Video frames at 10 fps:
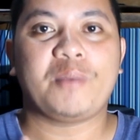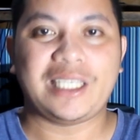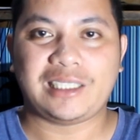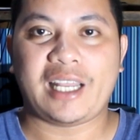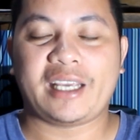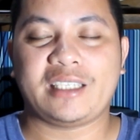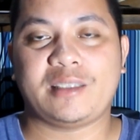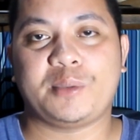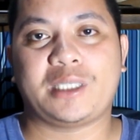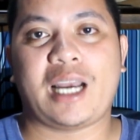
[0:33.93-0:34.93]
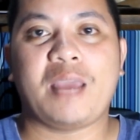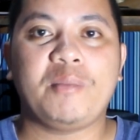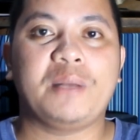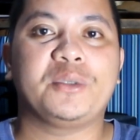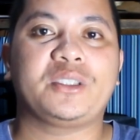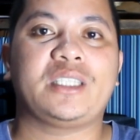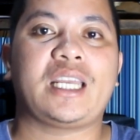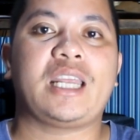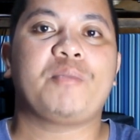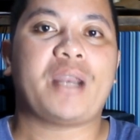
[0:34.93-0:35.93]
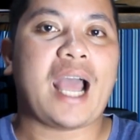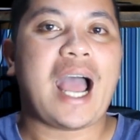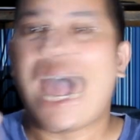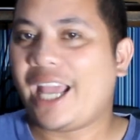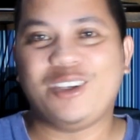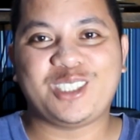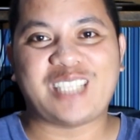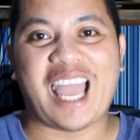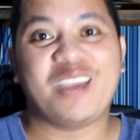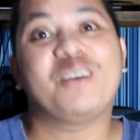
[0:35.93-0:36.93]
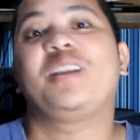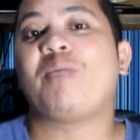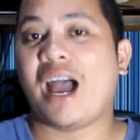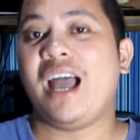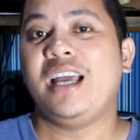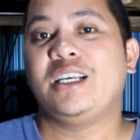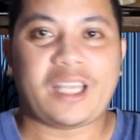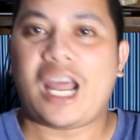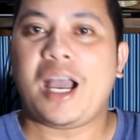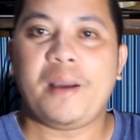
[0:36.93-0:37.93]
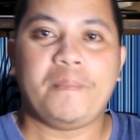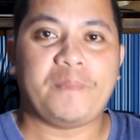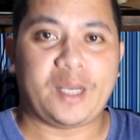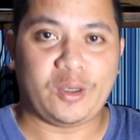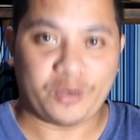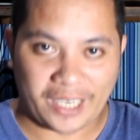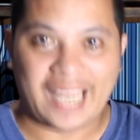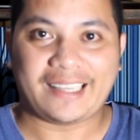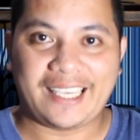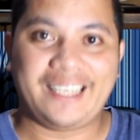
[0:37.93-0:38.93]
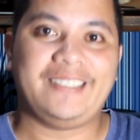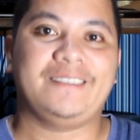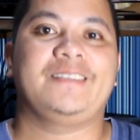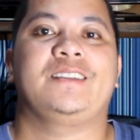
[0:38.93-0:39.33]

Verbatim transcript: please like and subscribe. Bell button na rin para ayos tayo, di ba? Tara, panoorin natin.